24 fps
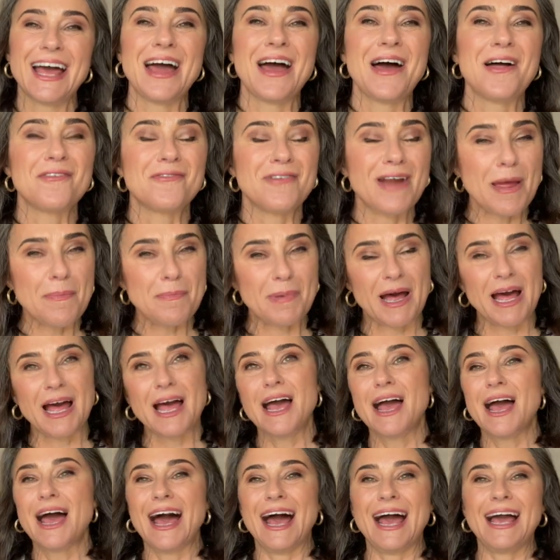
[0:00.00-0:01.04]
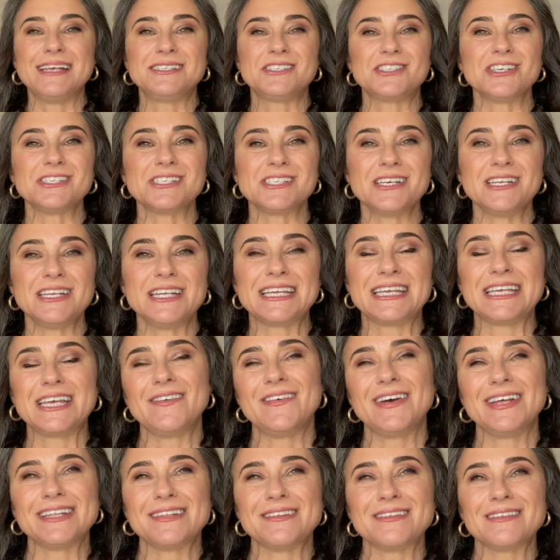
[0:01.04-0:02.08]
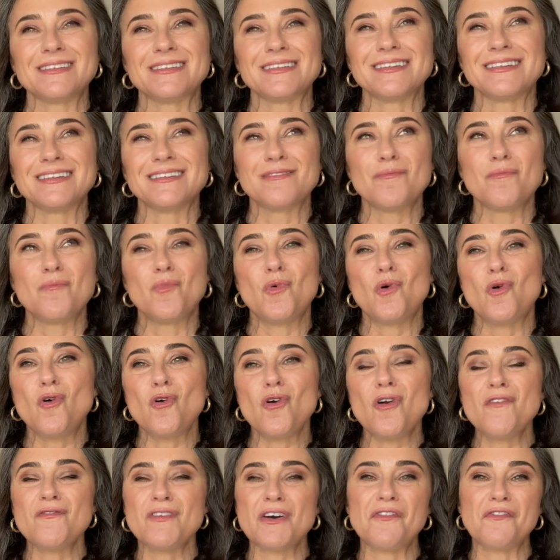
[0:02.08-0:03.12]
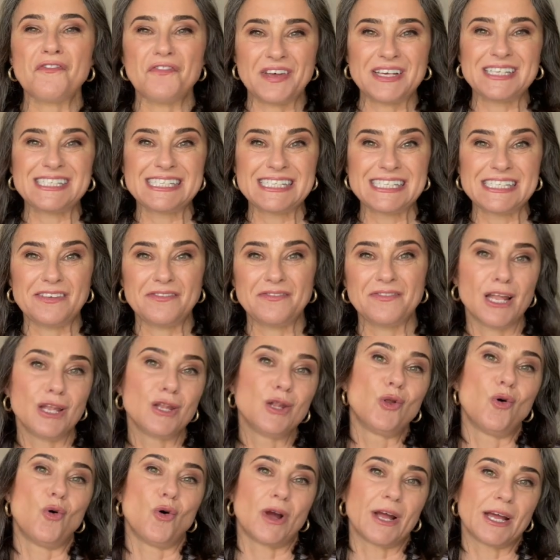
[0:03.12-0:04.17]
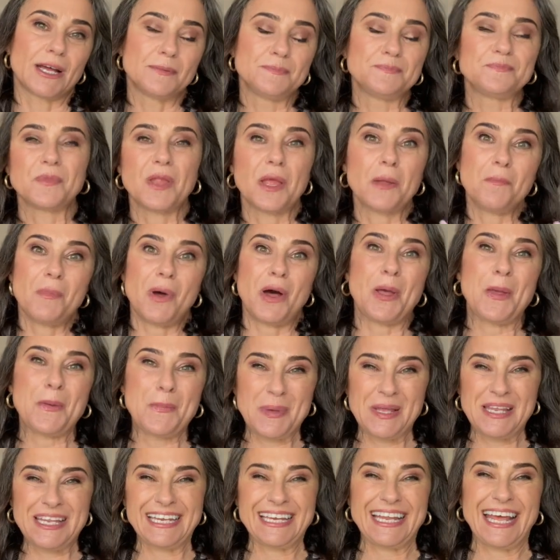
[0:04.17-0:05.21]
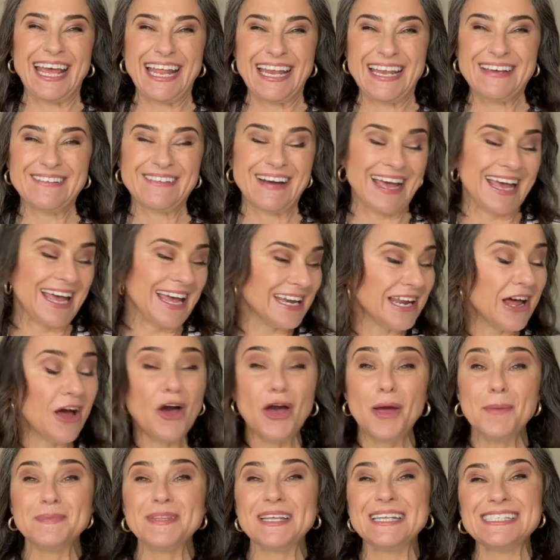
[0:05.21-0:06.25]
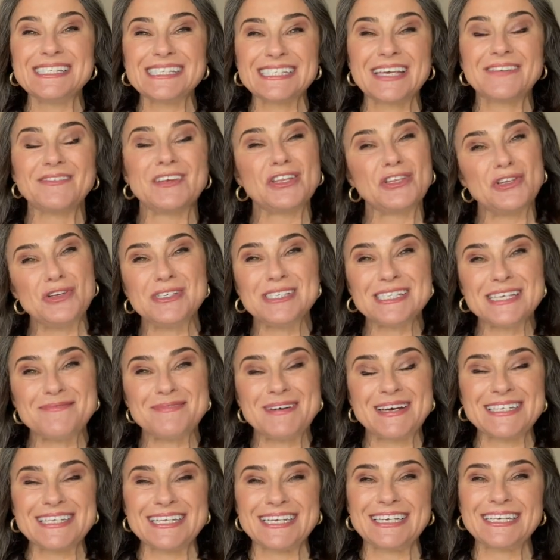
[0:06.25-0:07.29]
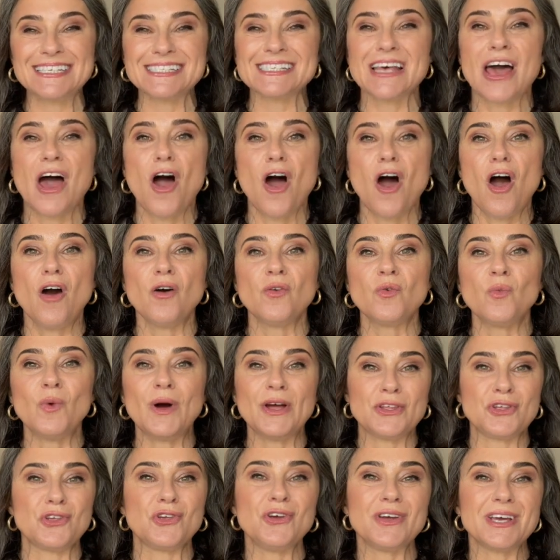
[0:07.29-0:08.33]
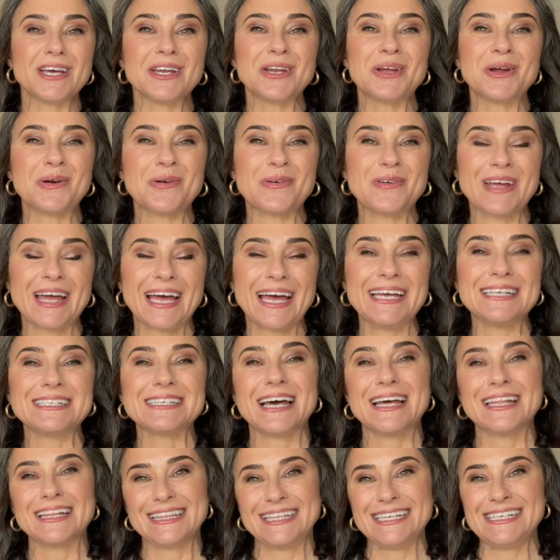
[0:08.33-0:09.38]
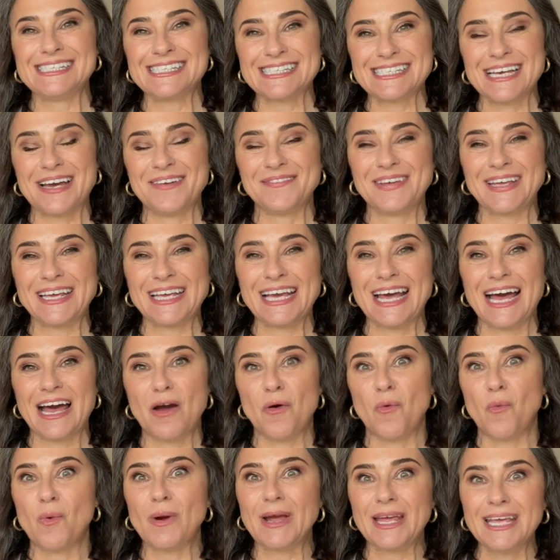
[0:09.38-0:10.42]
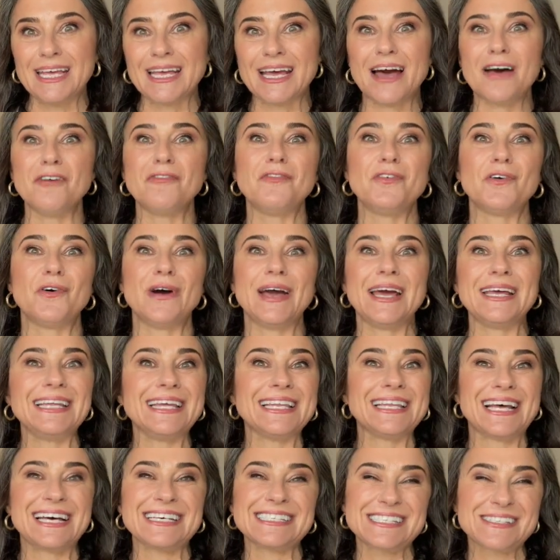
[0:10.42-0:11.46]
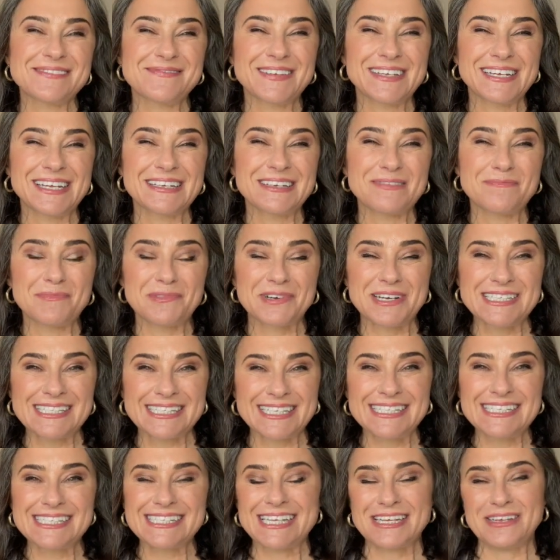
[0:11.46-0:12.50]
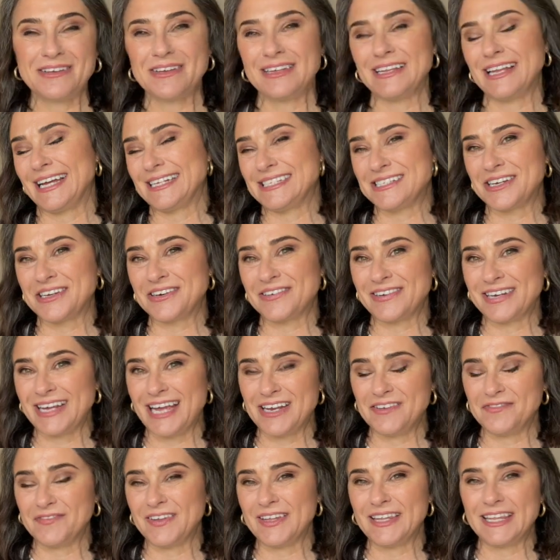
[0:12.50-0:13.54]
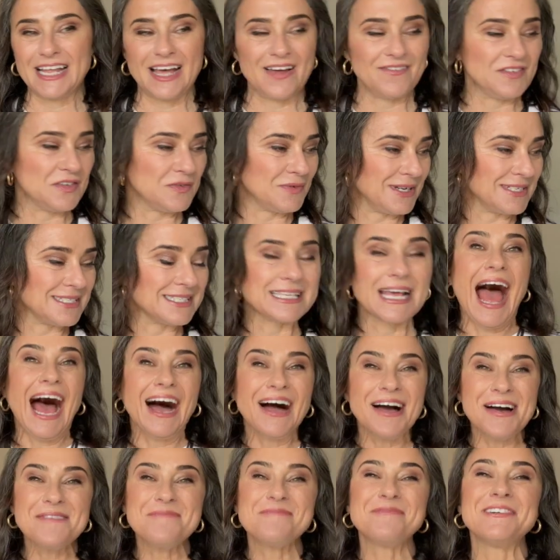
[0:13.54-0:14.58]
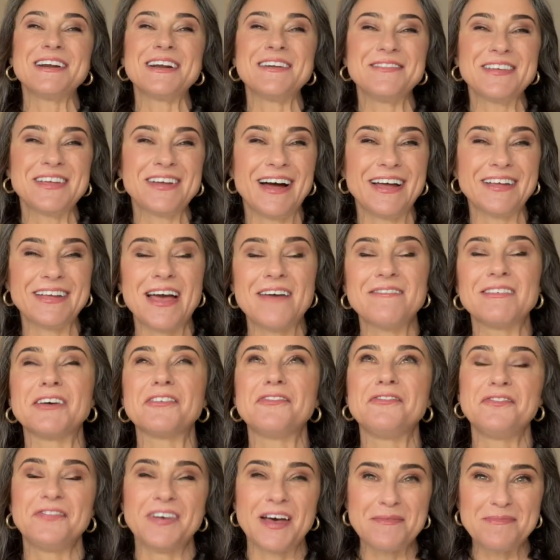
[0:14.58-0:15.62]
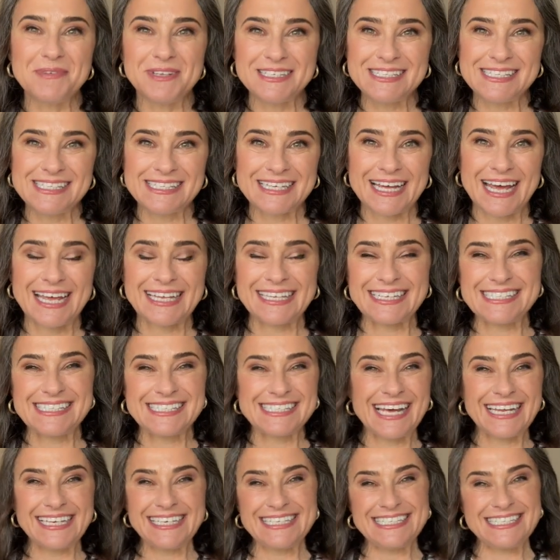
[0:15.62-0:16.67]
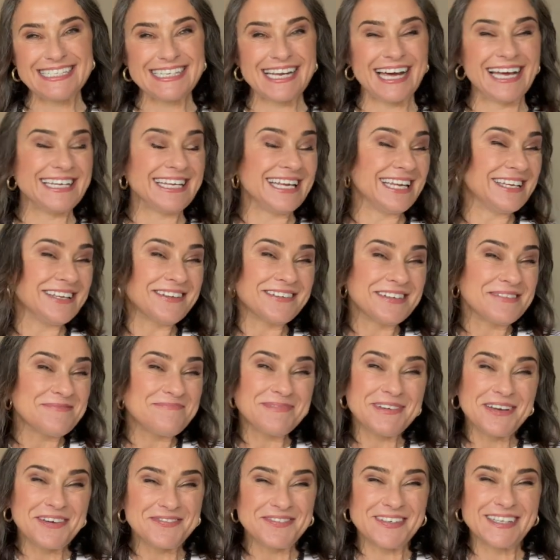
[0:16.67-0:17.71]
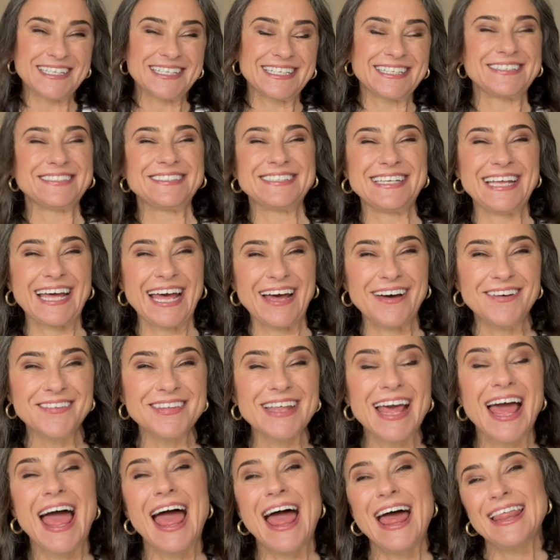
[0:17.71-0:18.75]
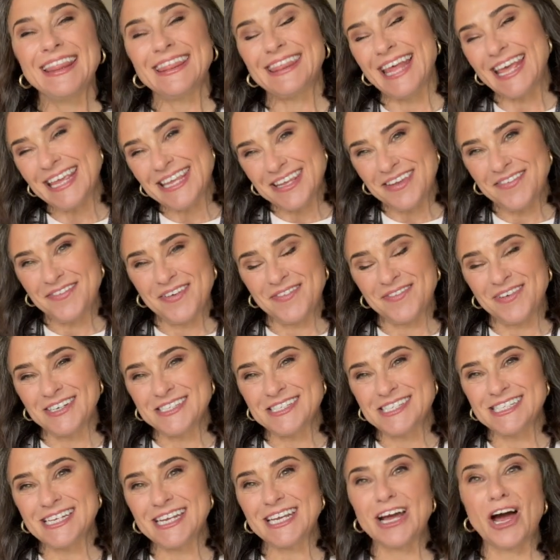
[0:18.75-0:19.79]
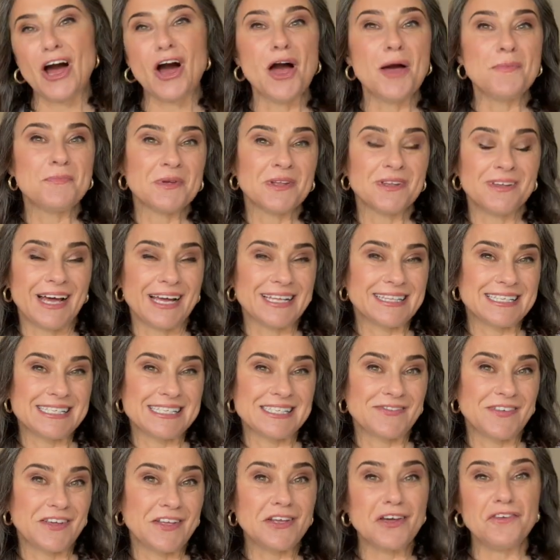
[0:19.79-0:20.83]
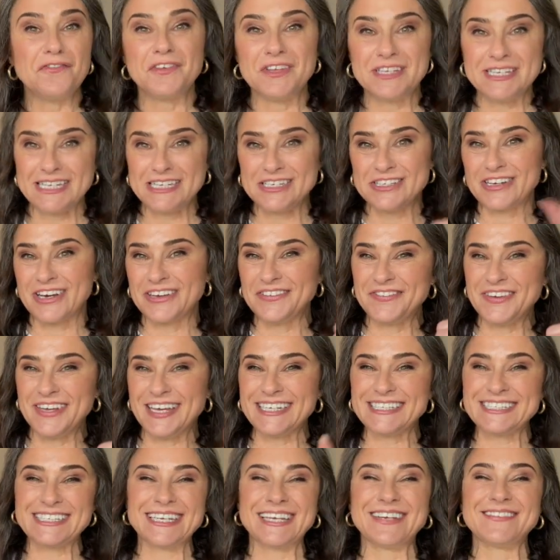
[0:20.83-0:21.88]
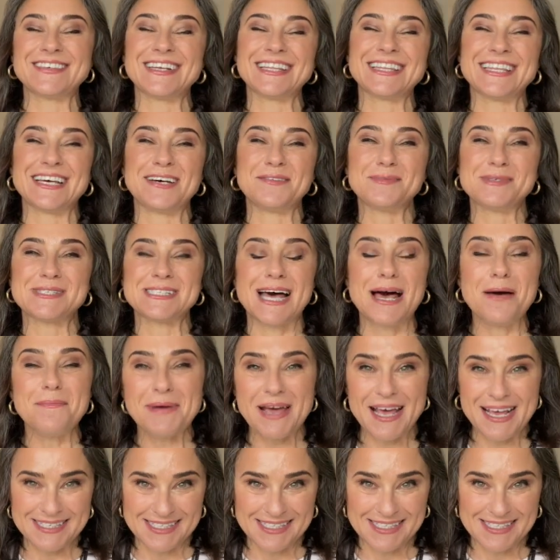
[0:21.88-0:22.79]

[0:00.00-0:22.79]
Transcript: wrapper, it's just going to give it more of a festive look, in my opinion anyway. And I hope that it's given you some ideas on what you can create this coming week for any last minute presents that you'd like to create for loved ones. I hope wherever you are, you're having a fabulous day. The sun is shining and you're in perfectly good health. Thank you for watching. I hope you liked this video. If you did, don't forget to give it a thumbs up and